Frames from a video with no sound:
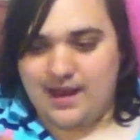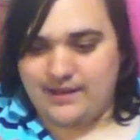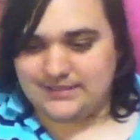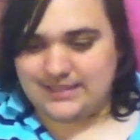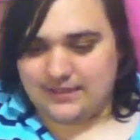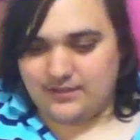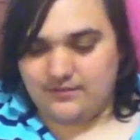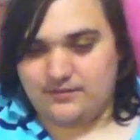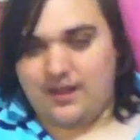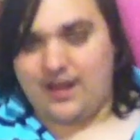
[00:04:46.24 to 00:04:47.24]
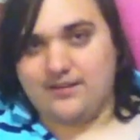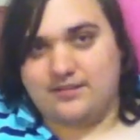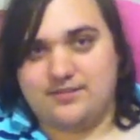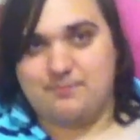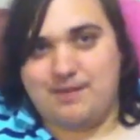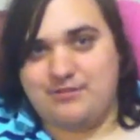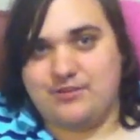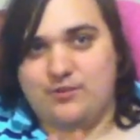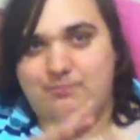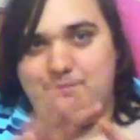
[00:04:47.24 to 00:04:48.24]
in a second, after some
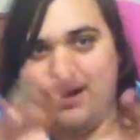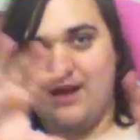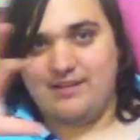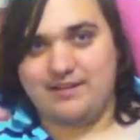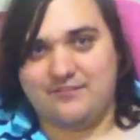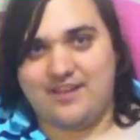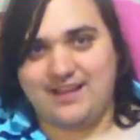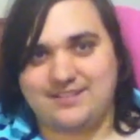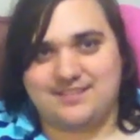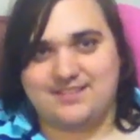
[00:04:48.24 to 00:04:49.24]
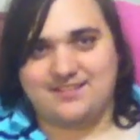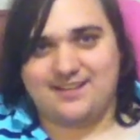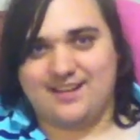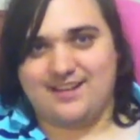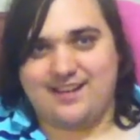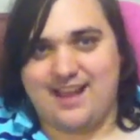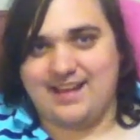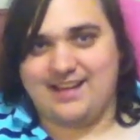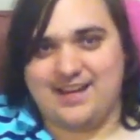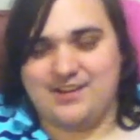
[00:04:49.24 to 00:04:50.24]
magical blurry effect,
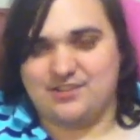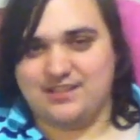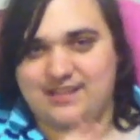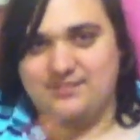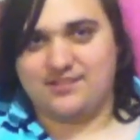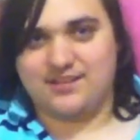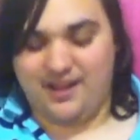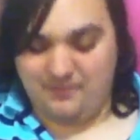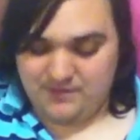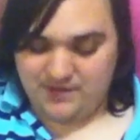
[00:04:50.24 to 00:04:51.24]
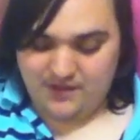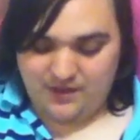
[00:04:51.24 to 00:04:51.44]
aka just an instant cut,